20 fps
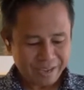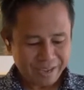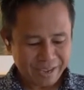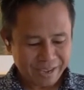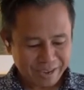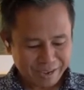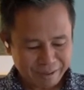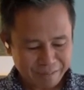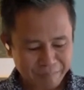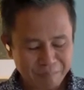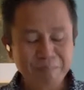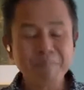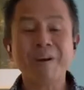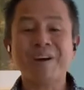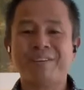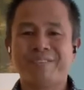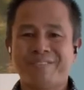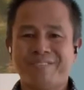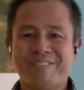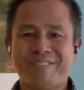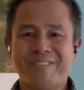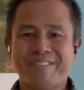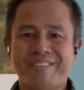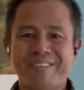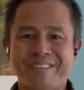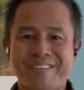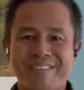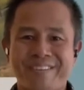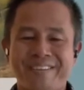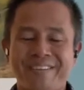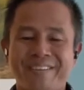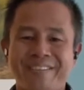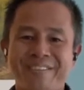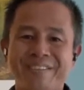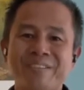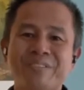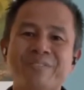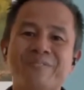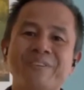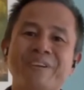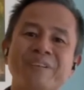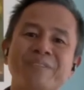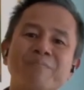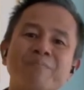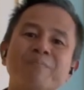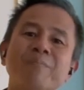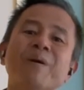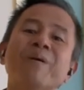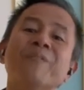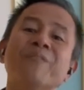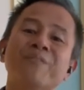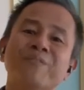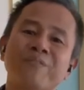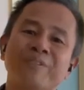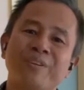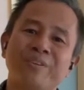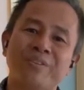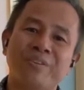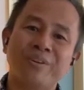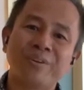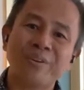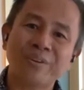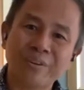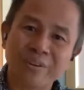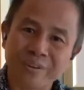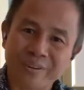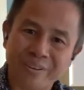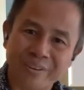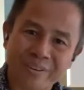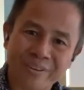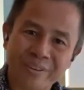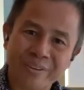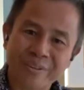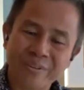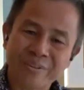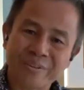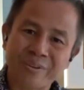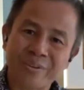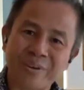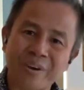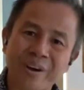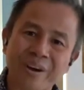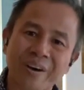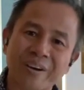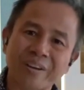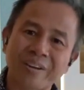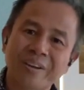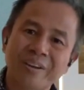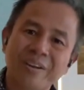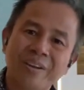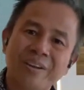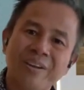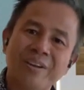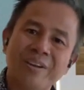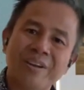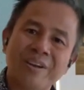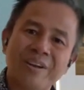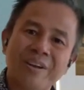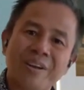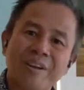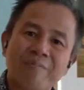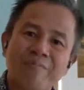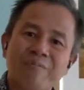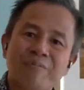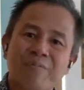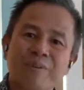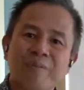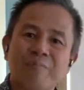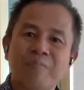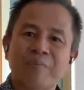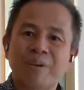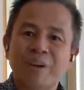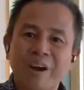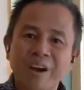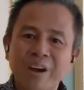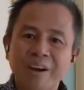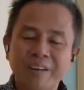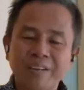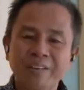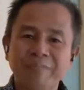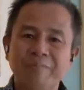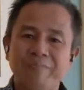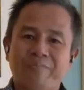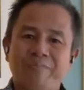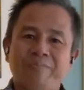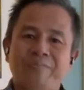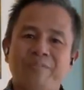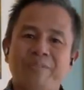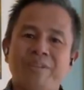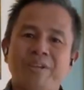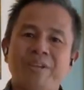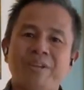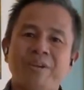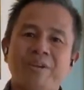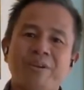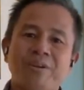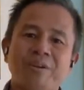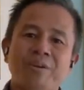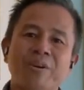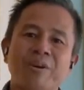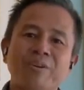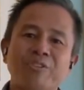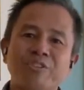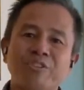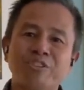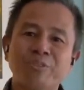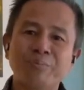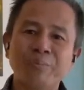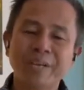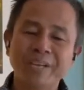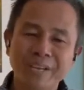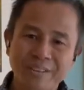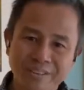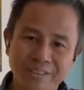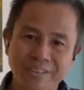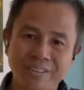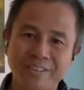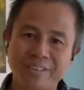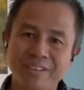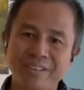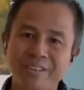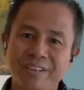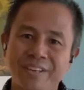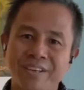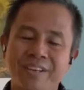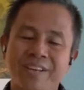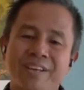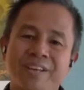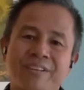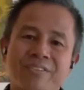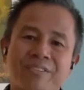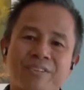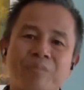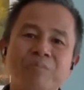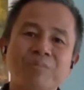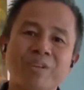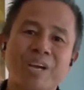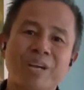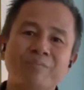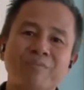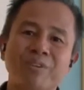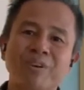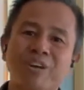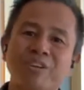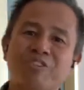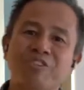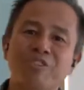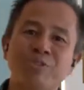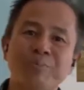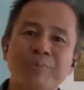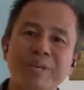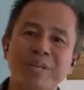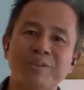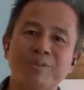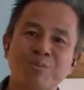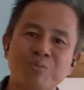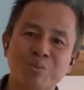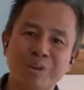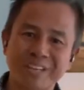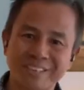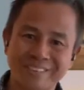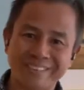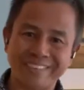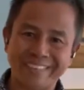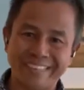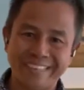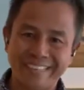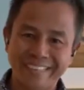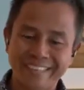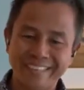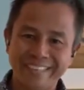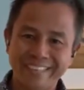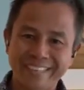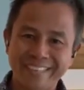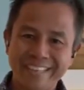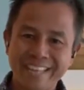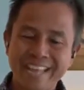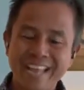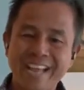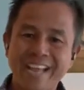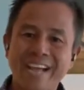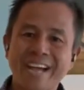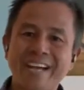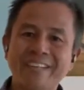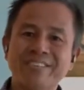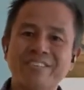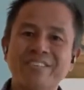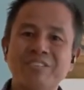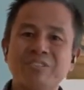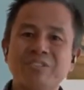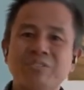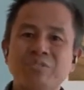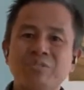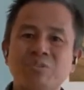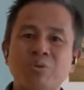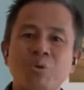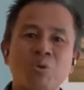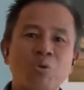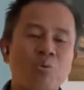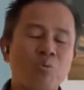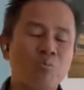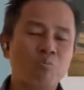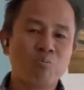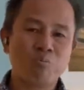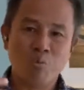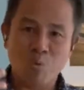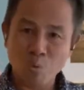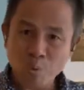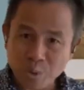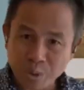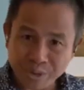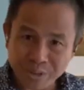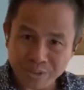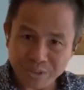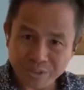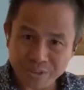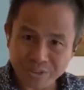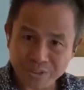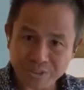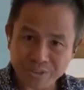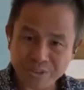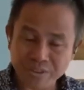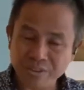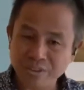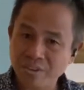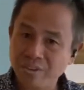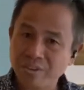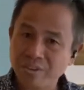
And must, this faith must return to God. Come from God. God speaks. Sometimes God speaks directly as his voice.